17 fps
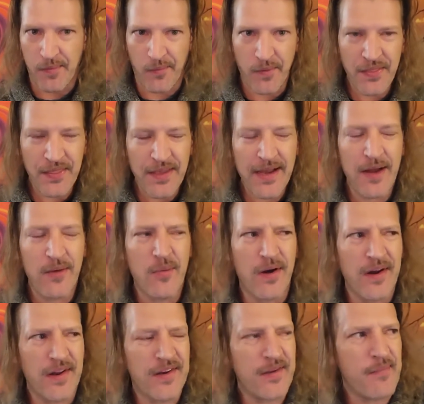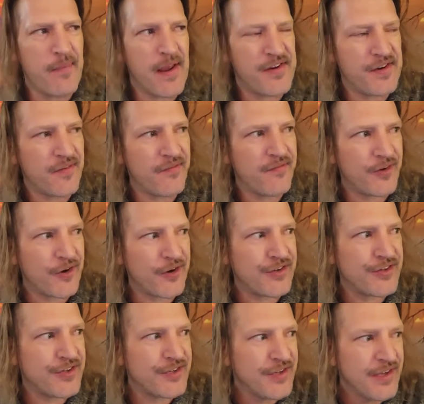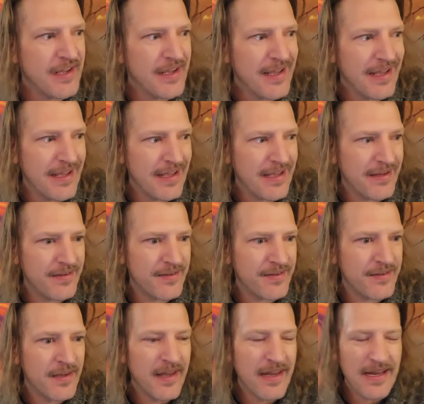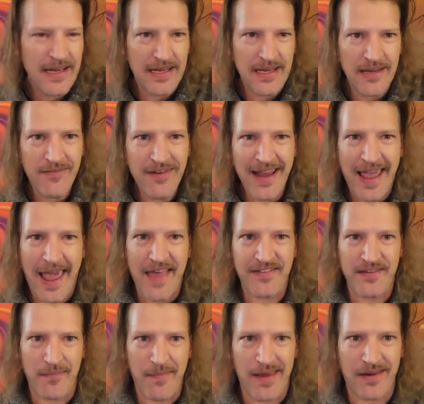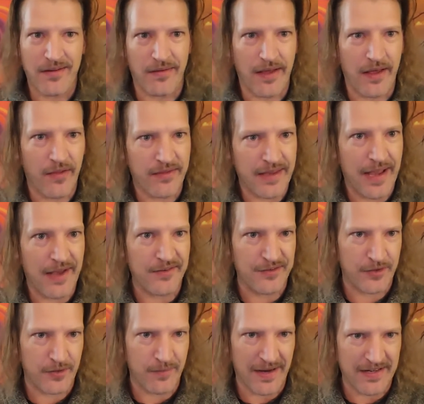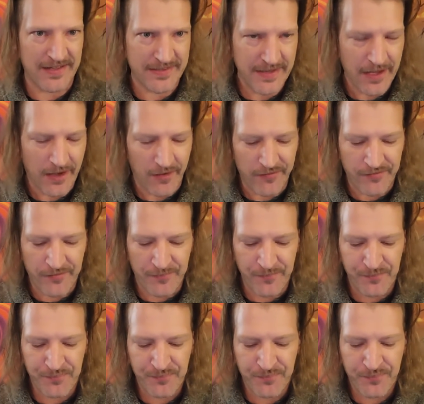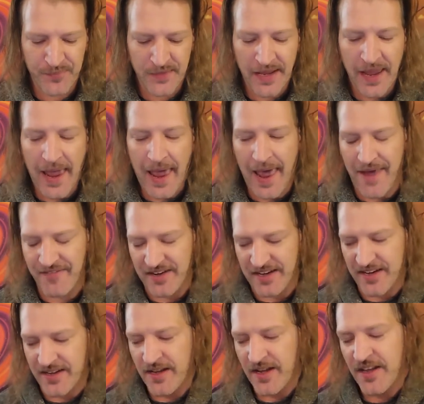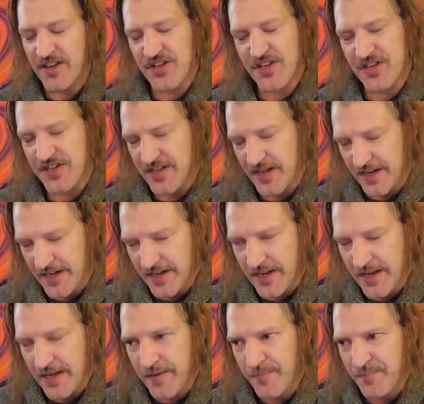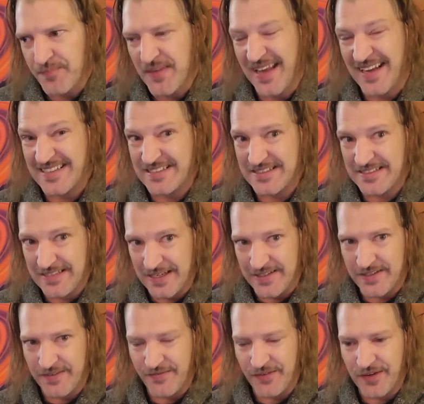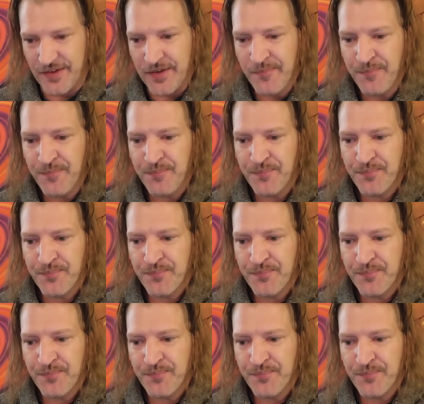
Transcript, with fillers: But one thing I wanted to mention first is, even as a mental health counselor myself, having studied it extensively,